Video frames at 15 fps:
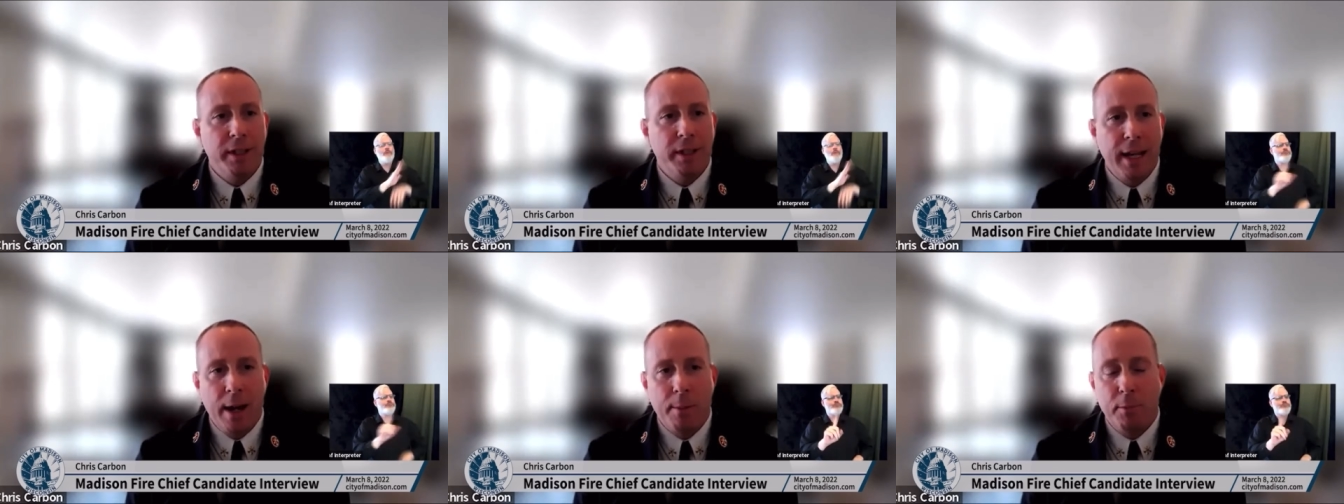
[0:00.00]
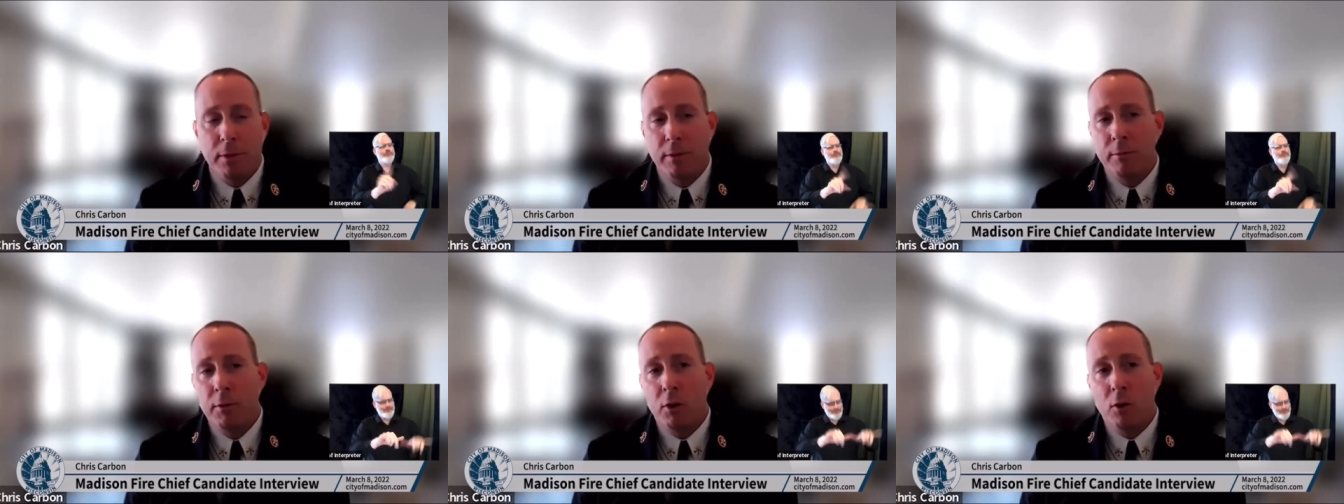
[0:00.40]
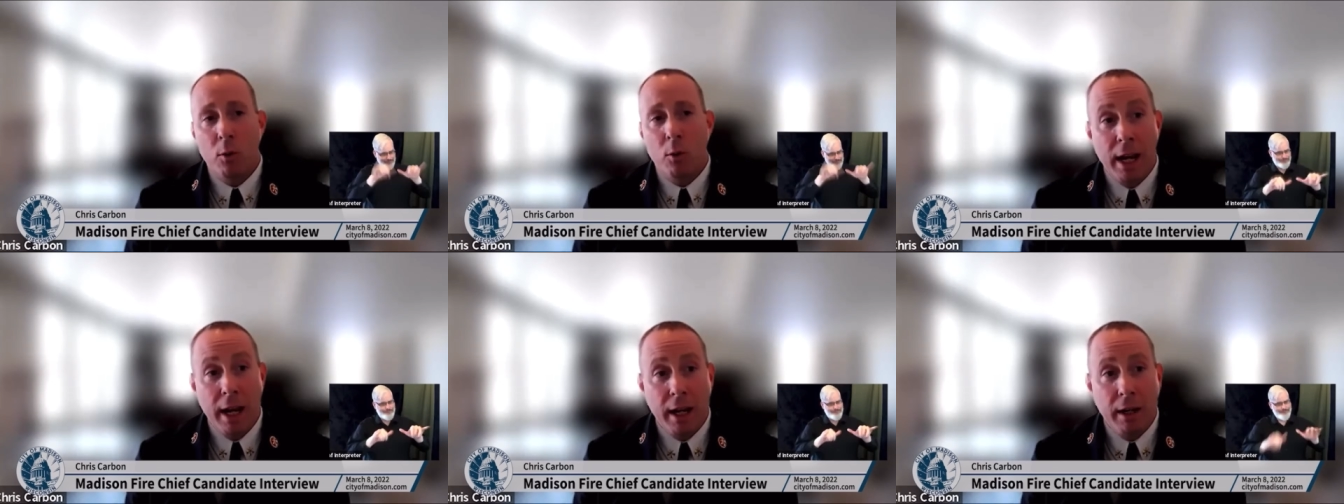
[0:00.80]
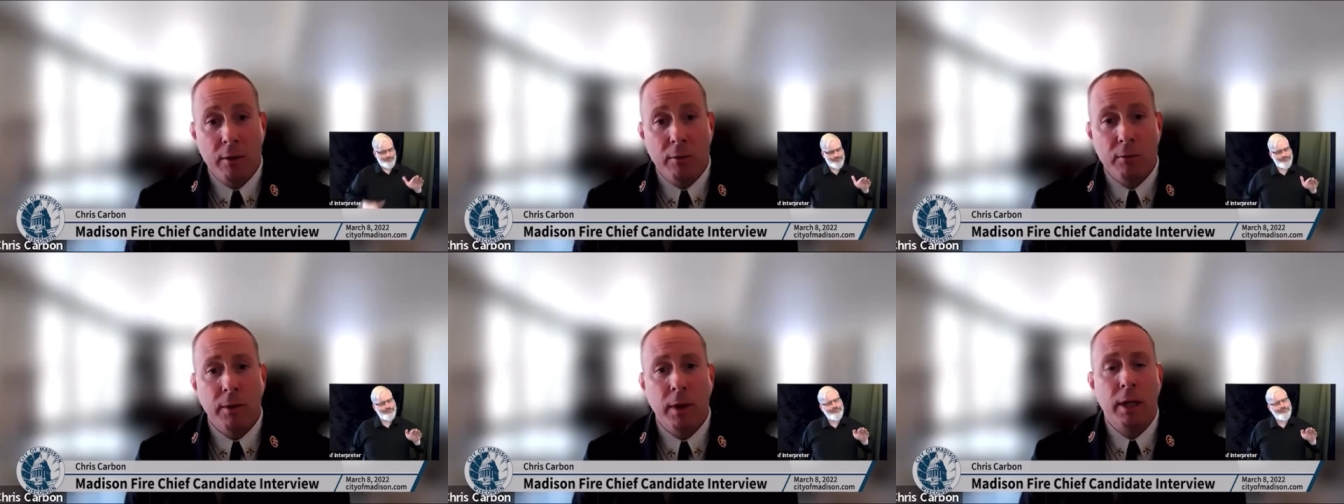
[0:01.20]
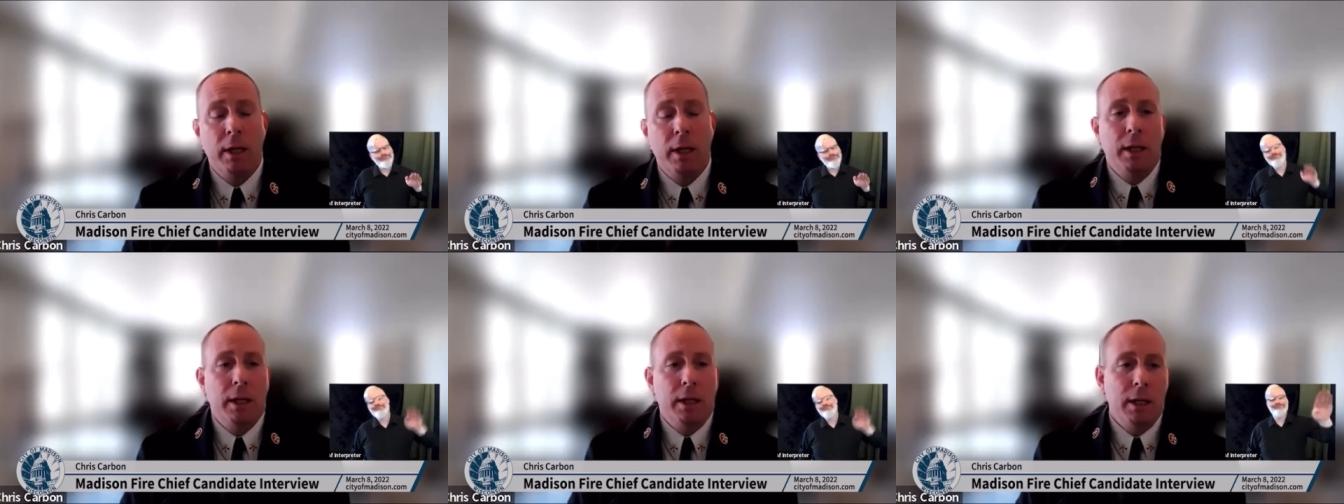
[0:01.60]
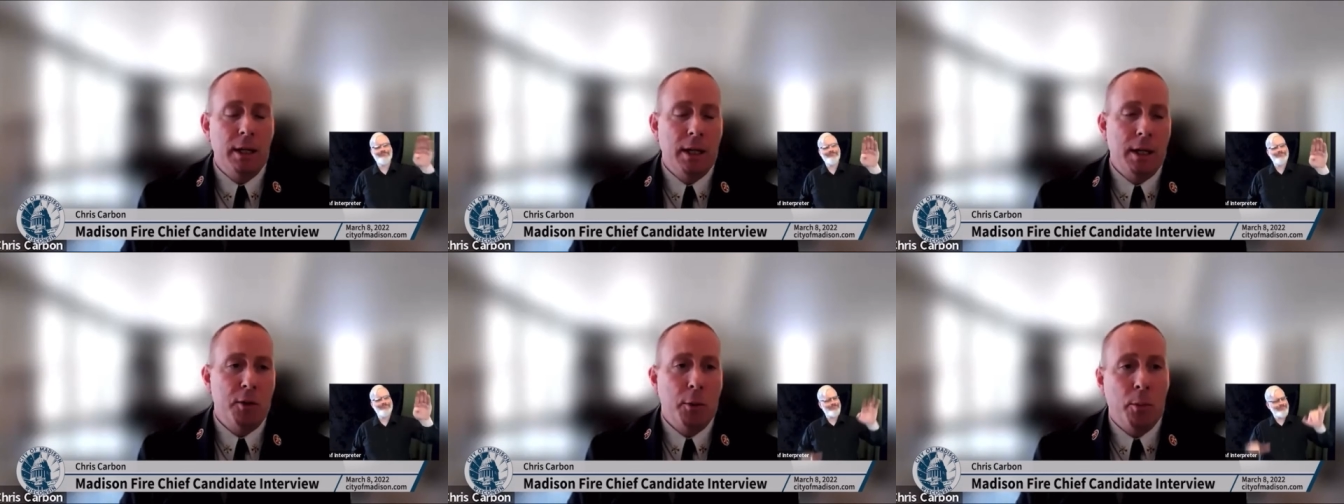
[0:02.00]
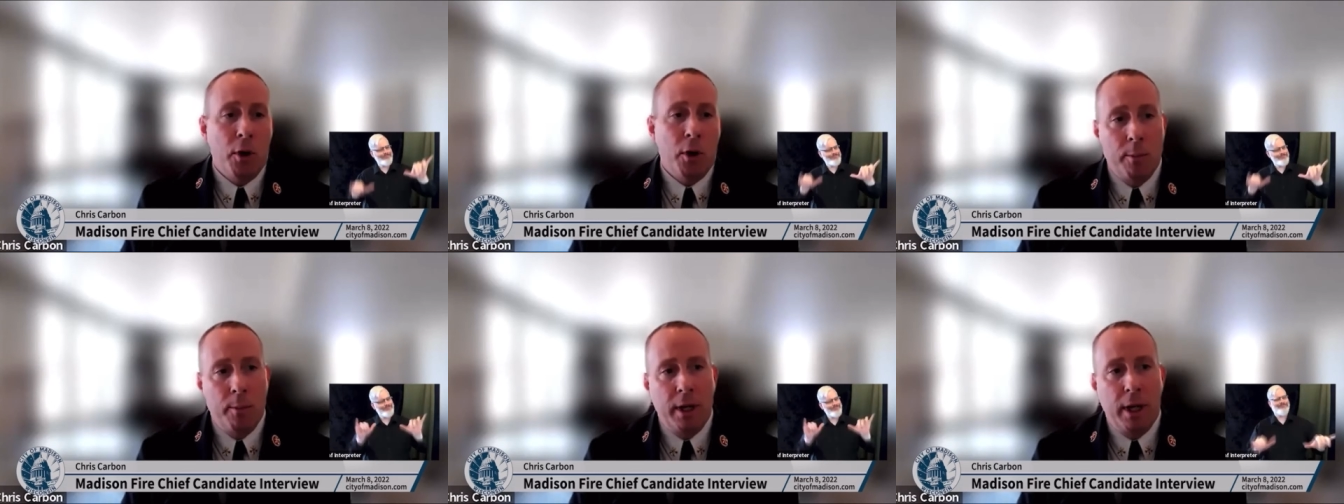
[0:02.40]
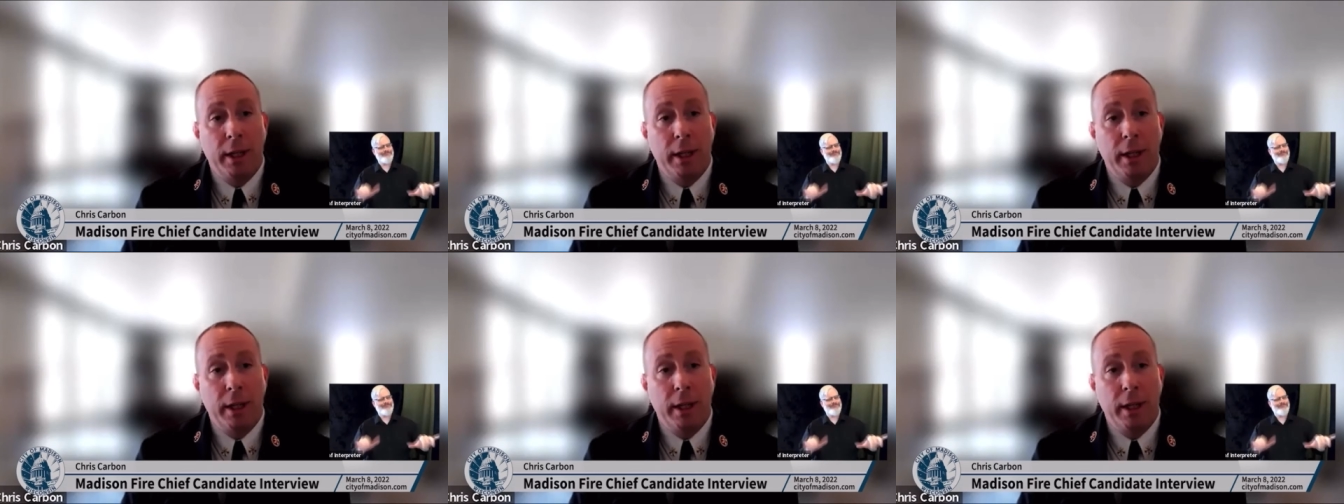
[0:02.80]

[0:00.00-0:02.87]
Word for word: adaptive, creative um, department.